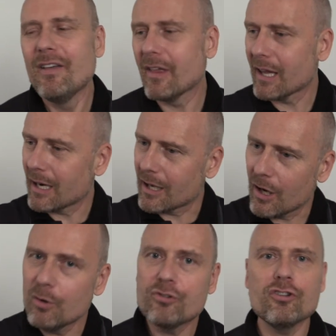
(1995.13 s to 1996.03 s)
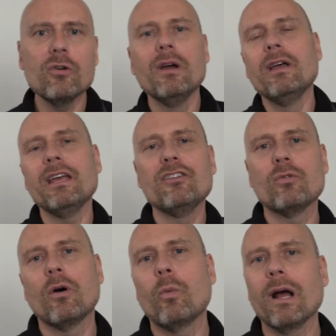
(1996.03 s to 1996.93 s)
that are going to coast you into
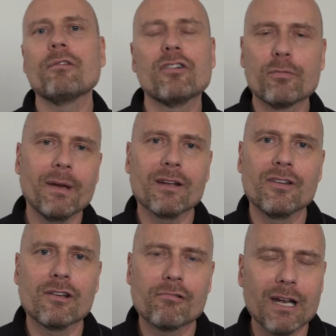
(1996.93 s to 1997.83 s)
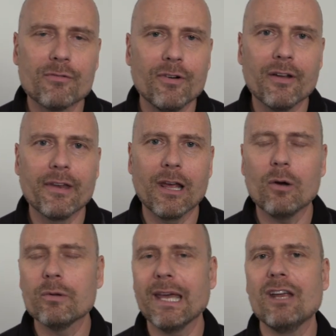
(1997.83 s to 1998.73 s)
a well-respected grandfatherly
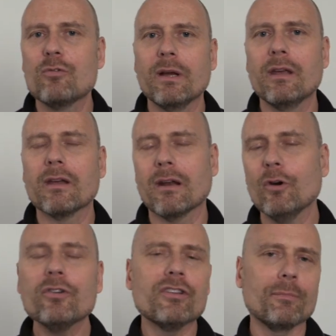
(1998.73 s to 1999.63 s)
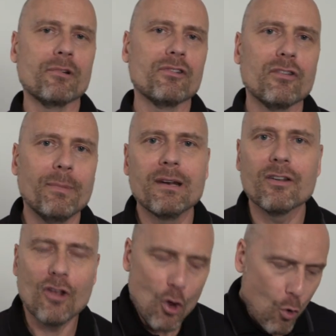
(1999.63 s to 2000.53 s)
old age where you can hoist up your
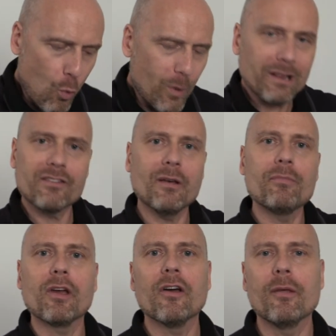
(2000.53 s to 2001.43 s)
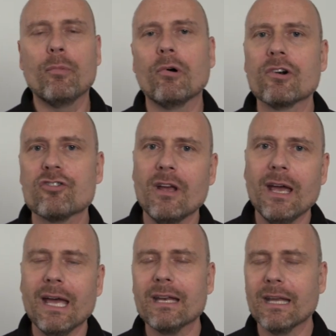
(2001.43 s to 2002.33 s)
suspenders, whittle something on the porch,
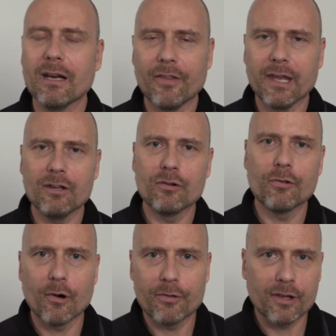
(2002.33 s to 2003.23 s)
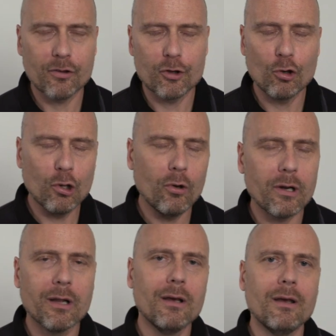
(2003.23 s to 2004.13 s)
and yell at the kids who throw things on your
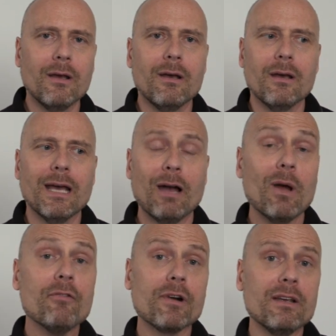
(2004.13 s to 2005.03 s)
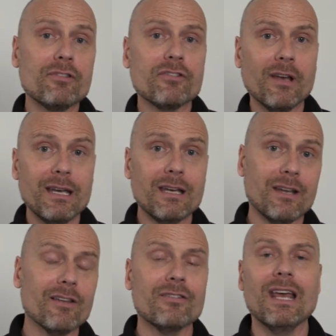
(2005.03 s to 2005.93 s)
lawn. However, if society
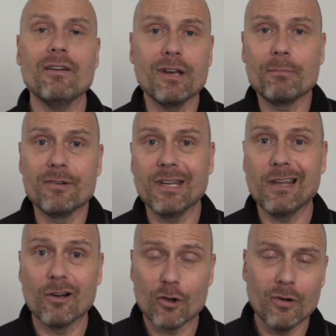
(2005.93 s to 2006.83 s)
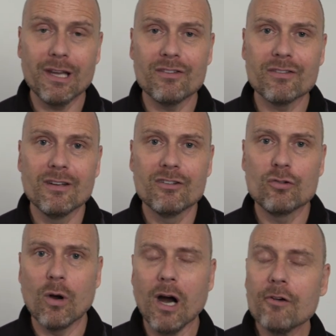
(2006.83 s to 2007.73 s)
doesn't have any particular goodies
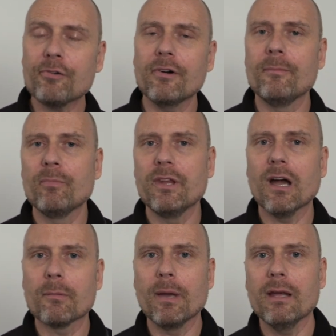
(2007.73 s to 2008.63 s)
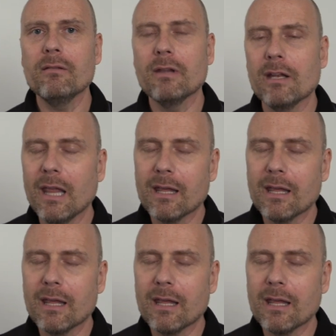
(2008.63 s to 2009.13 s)
to offer young men, then